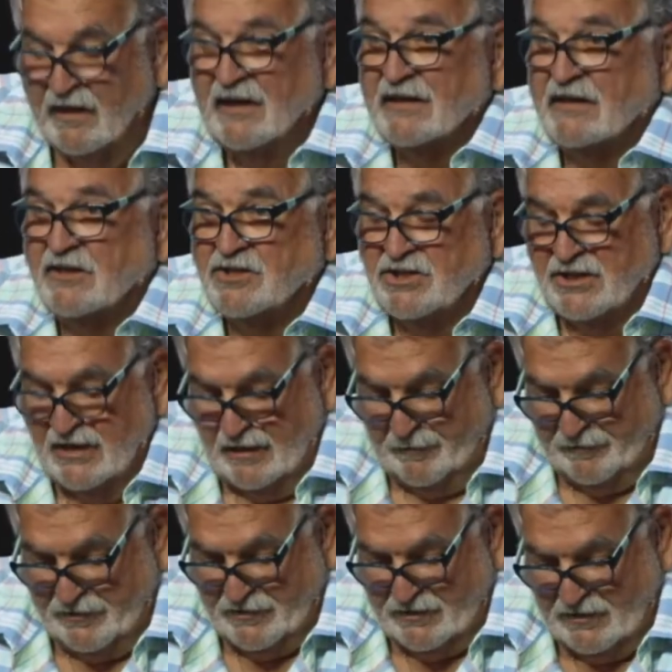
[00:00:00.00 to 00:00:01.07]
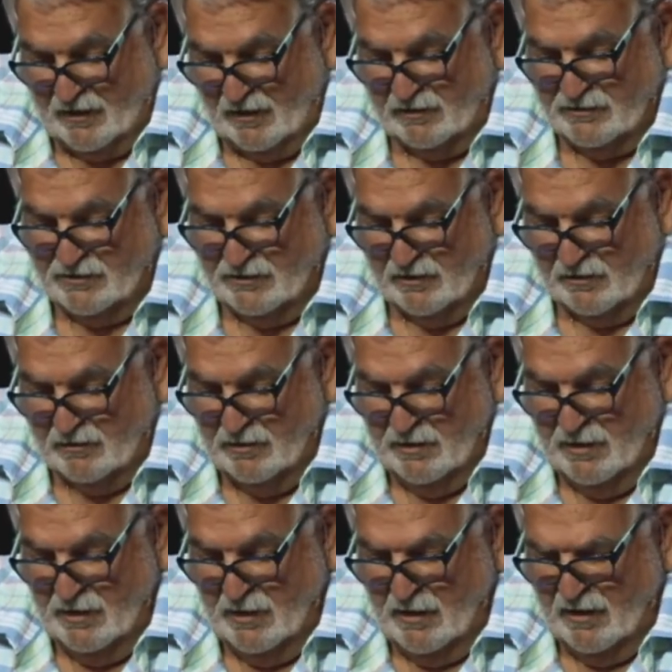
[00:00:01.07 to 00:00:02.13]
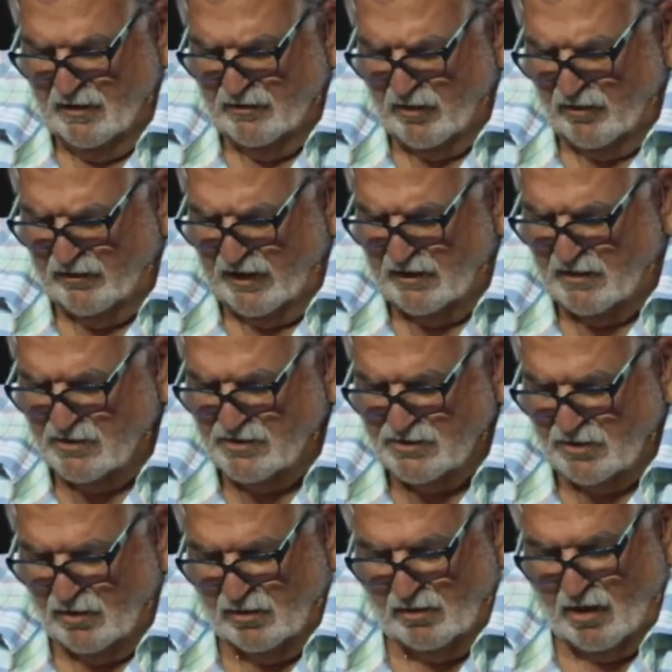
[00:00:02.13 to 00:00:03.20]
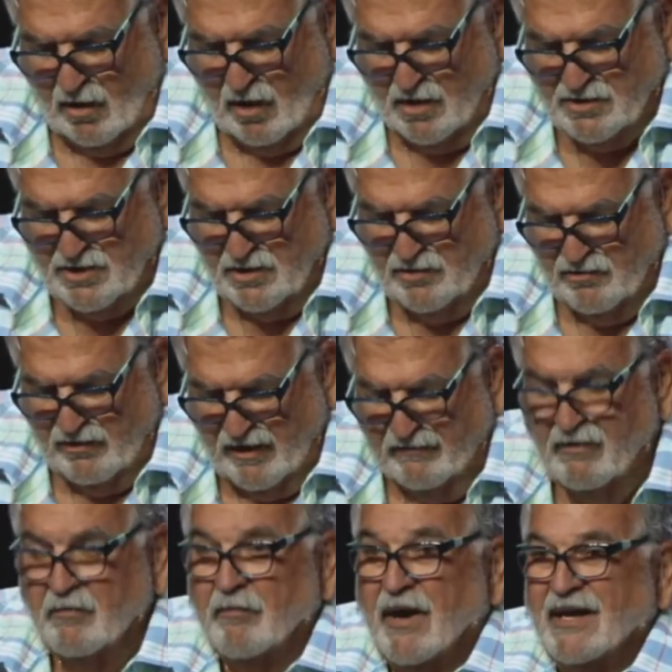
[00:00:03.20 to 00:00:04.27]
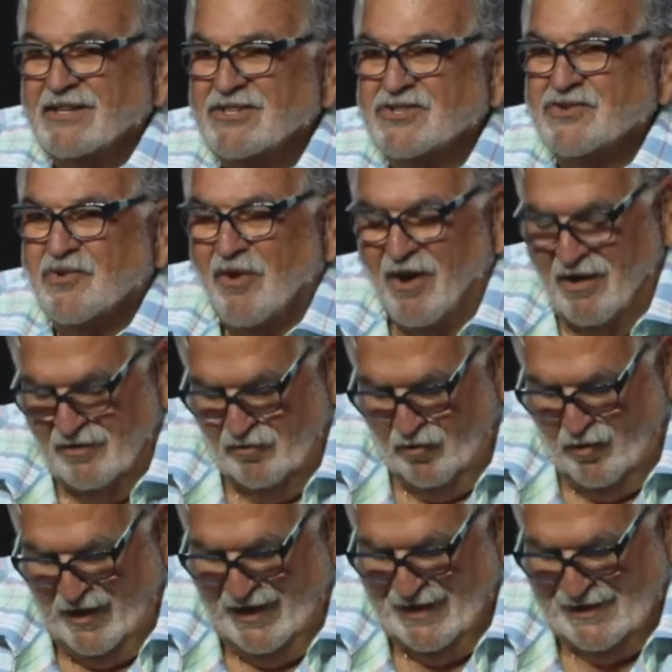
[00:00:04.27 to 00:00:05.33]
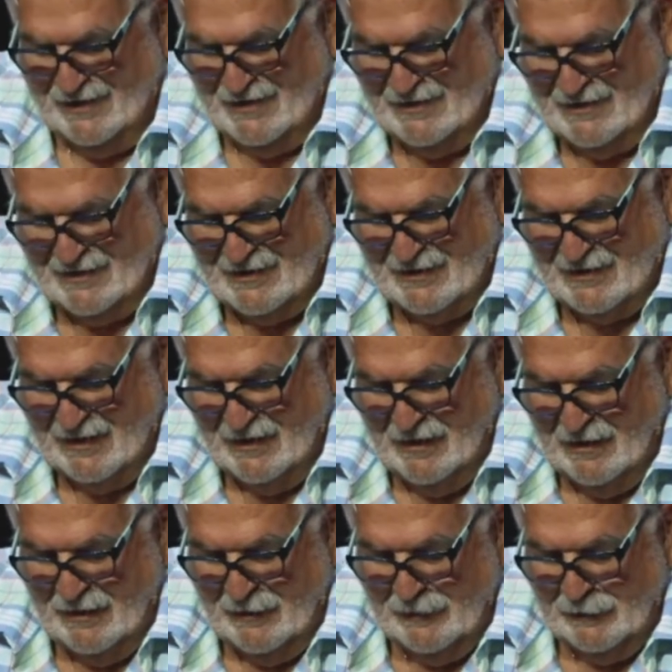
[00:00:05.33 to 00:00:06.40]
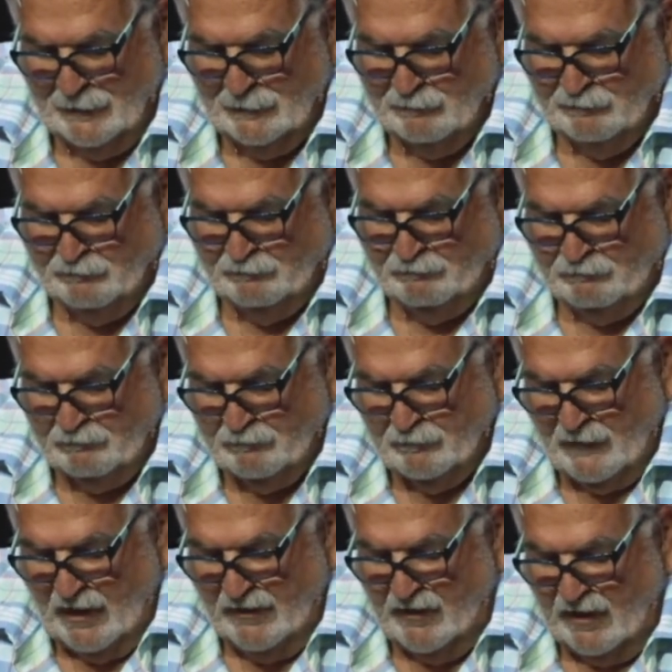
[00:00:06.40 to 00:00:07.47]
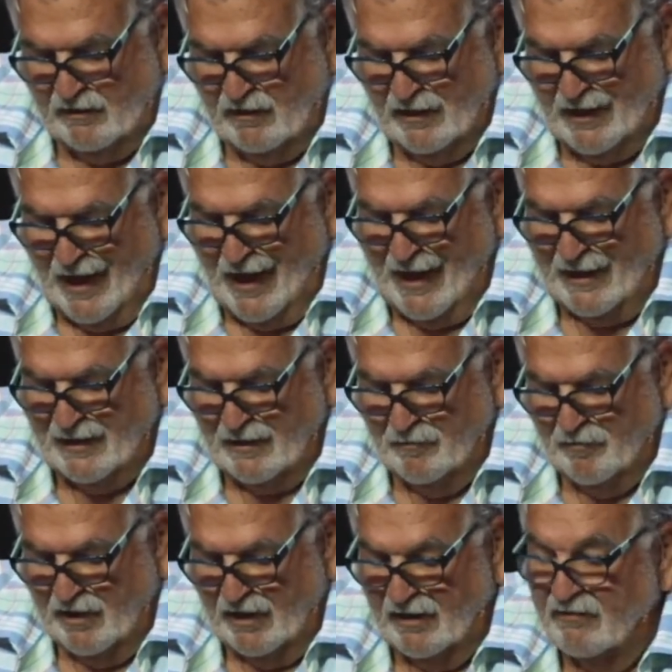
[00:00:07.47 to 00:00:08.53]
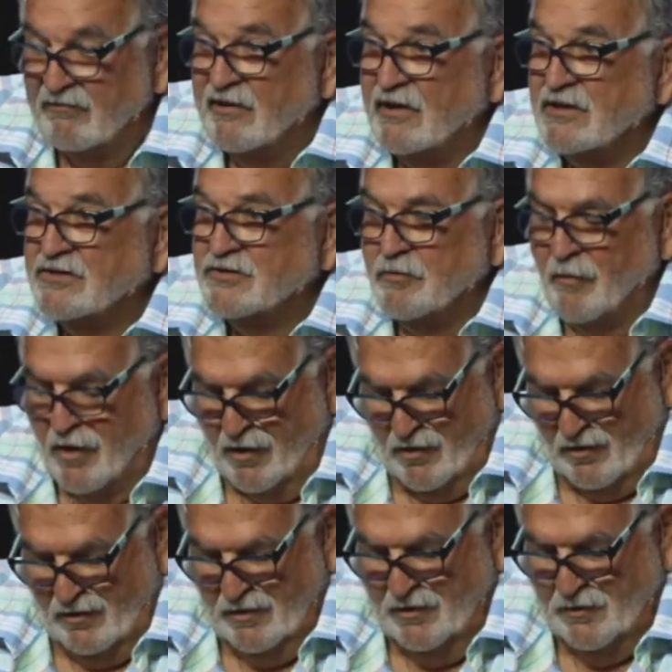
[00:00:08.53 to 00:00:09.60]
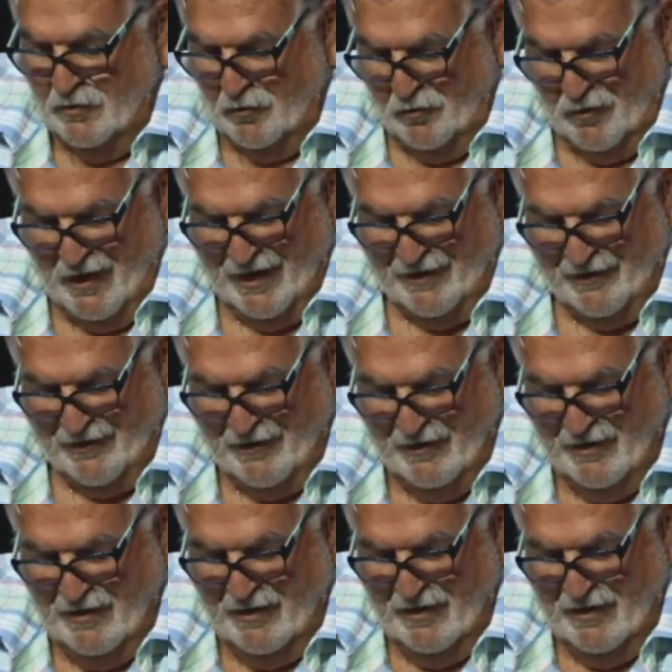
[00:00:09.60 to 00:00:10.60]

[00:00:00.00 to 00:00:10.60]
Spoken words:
Look at the ships also. Though they are so large and driven by strong winds, they are guided by a very small rudder,